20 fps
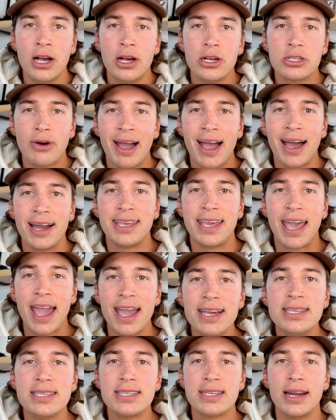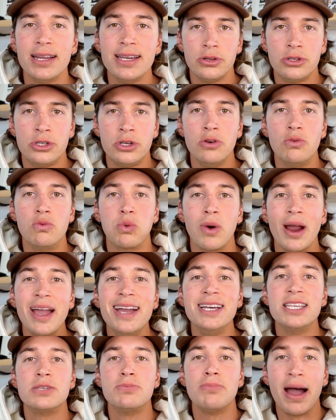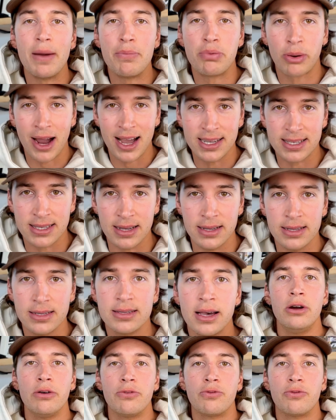So I had case studies to raise my prices.